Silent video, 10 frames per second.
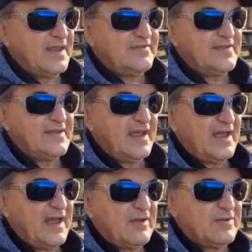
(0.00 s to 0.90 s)
I think they
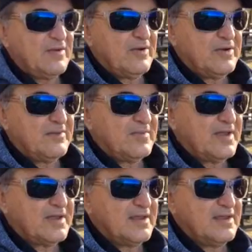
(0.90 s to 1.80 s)
outlawed them
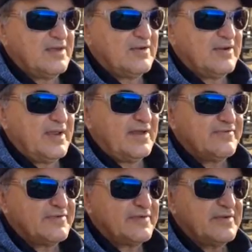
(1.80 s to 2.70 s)
like a year
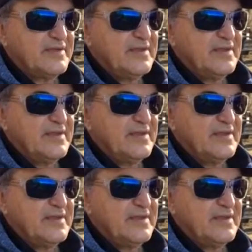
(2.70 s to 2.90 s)
after.